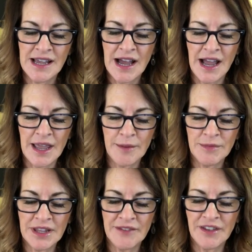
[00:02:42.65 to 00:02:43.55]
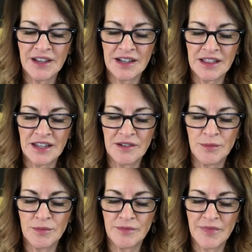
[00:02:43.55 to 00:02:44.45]
I am leaving a
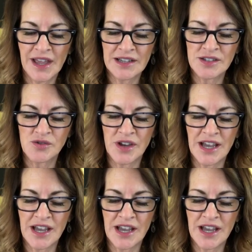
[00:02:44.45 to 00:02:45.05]
little extra